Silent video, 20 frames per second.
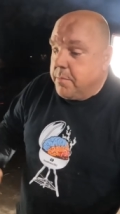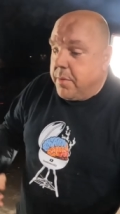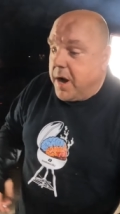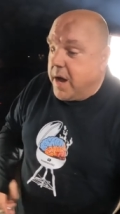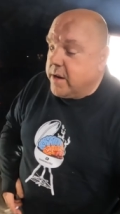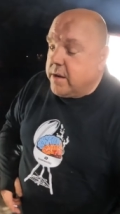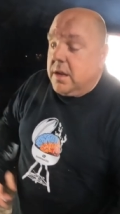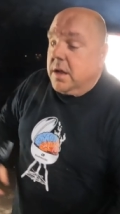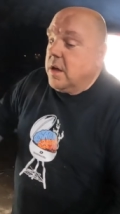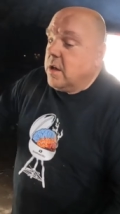
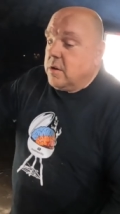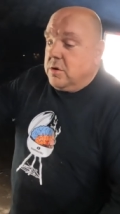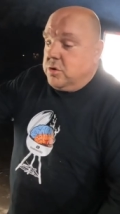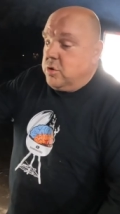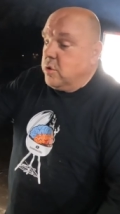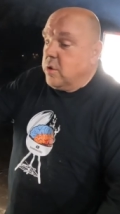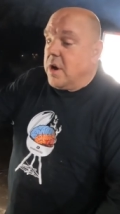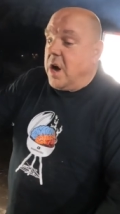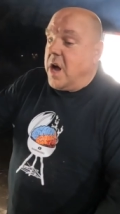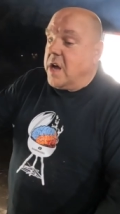But
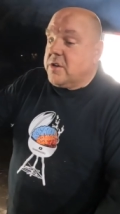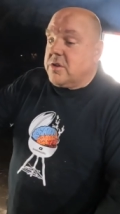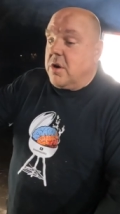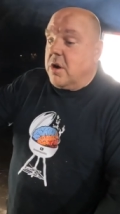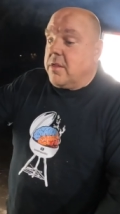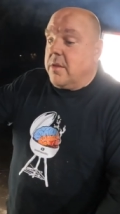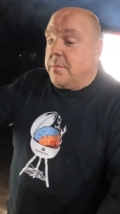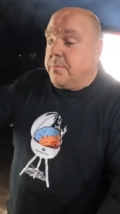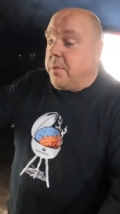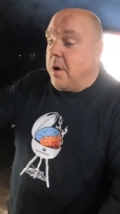you guys
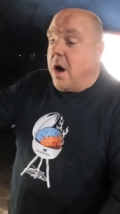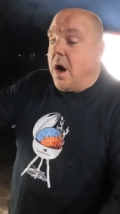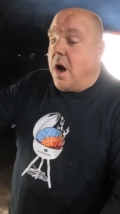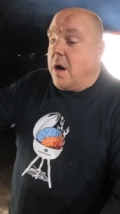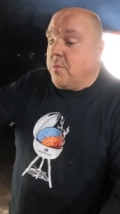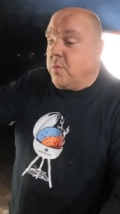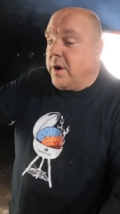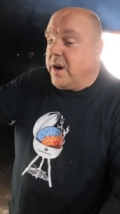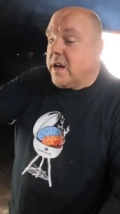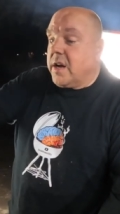are the
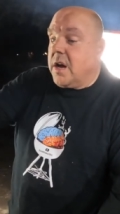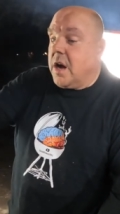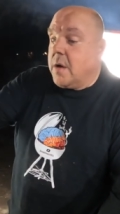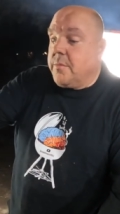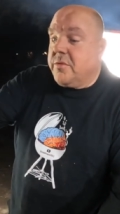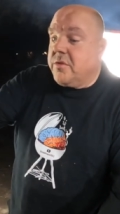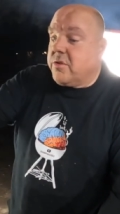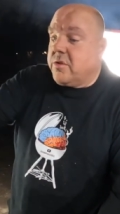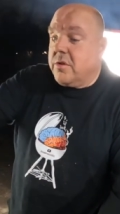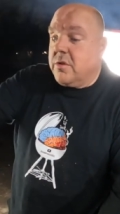bomb when it comes